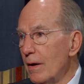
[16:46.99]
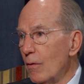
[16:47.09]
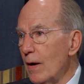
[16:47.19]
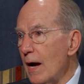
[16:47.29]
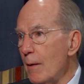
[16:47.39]

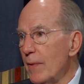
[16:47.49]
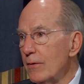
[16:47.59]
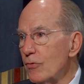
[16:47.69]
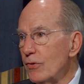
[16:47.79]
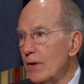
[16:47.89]
Well, I'm
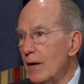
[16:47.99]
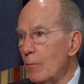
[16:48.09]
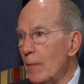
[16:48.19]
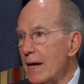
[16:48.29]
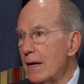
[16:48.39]
interested
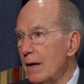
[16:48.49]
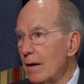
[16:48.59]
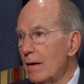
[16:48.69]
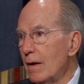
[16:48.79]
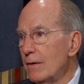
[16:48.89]
in
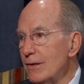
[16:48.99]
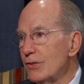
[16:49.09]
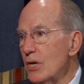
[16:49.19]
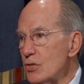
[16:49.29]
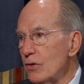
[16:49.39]
making
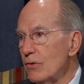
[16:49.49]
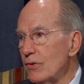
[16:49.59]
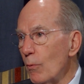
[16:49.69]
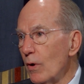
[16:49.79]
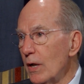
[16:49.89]
decisions
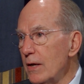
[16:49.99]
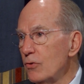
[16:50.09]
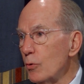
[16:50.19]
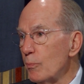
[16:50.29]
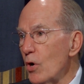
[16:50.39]
that will
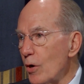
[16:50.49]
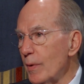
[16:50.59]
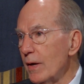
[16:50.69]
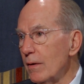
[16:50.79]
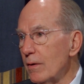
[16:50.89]
lead to
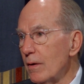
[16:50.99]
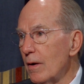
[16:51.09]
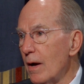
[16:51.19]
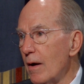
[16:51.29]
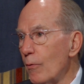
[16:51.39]
permanent
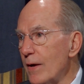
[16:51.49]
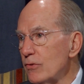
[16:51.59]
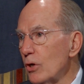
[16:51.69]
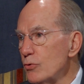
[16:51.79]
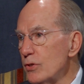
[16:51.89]

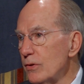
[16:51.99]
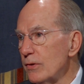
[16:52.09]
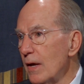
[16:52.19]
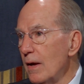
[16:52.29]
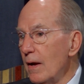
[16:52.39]
resolutions.
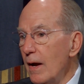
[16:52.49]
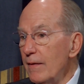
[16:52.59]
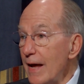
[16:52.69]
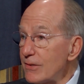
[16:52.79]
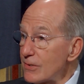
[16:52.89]
And
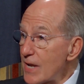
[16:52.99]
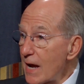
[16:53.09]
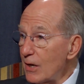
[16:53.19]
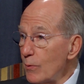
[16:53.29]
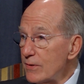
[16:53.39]
that's
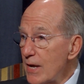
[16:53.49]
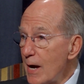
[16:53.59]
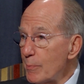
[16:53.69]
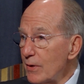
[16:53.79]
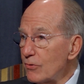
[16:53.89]
exactly what's happened.